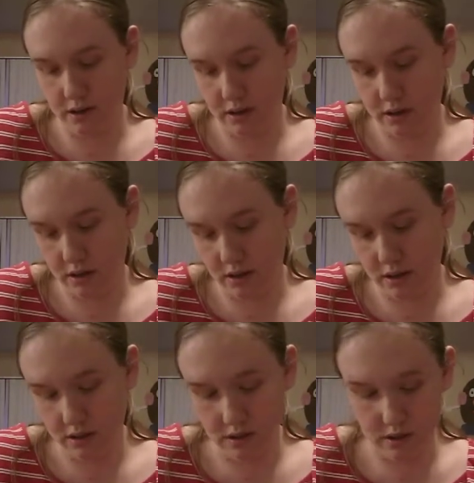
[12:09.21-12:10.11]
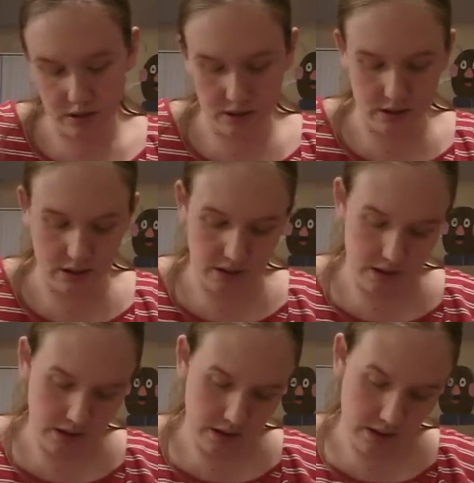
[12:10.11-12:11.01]

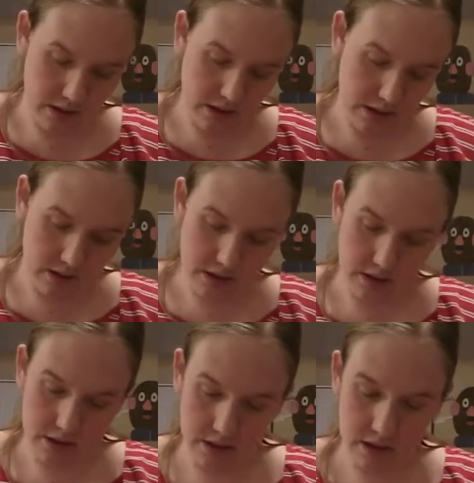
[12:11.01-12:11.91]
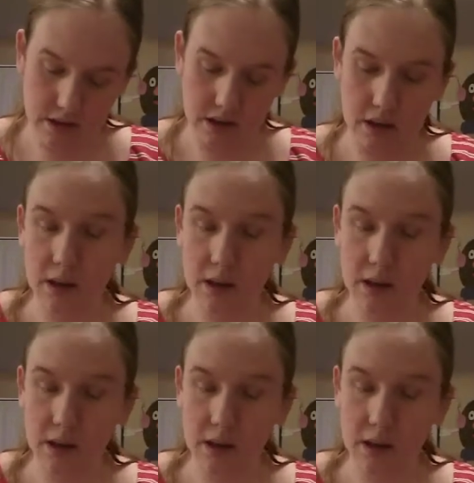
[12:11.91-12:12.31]
Nobody speaks.